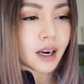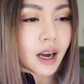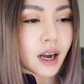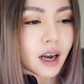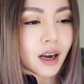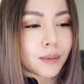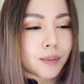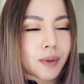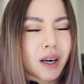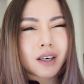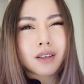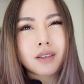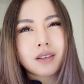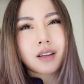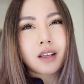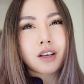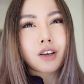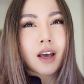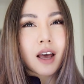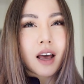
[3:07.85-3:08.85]
I don't
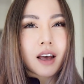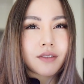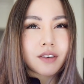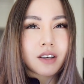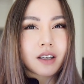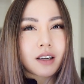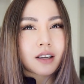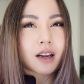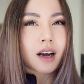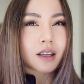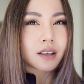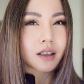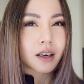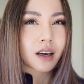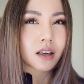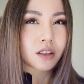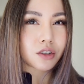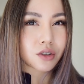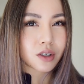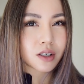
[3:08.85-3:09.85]
think you have it in other
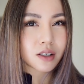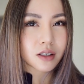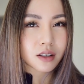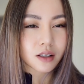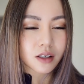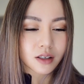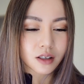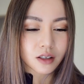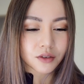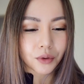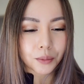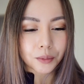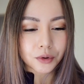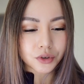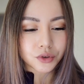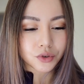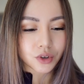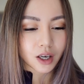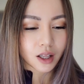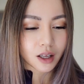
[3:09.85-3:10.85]
countries. This is from
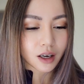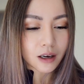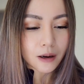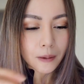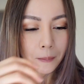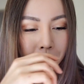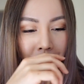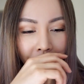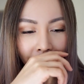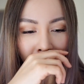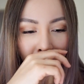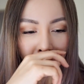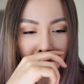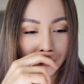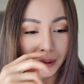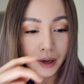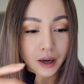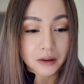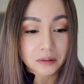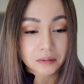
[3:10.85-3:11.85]
Australia,
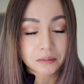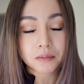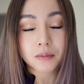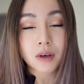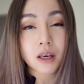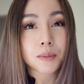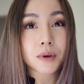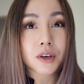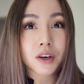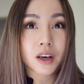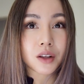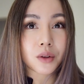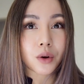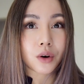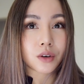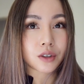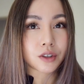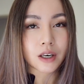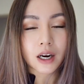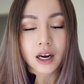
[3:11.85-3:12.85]
but maybe you can
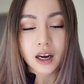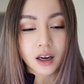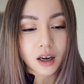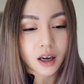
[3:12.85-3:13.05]
order it.